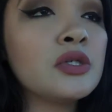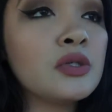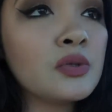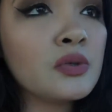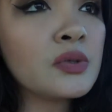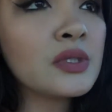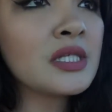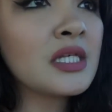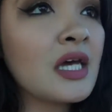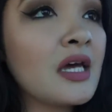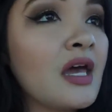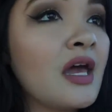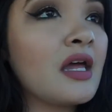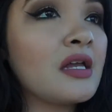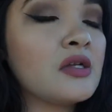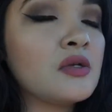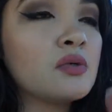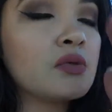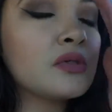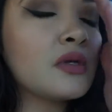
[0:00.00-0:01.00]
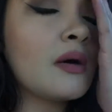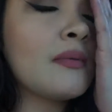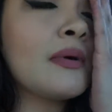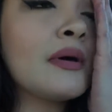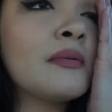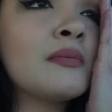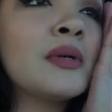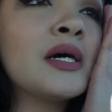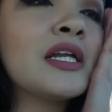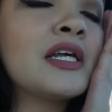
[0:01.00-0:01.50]
use it and use all
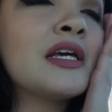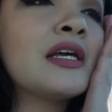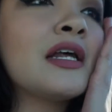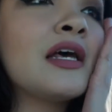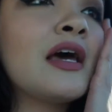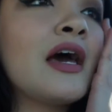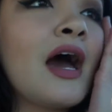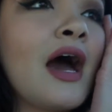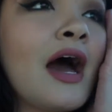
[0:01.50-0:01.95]
my money in it?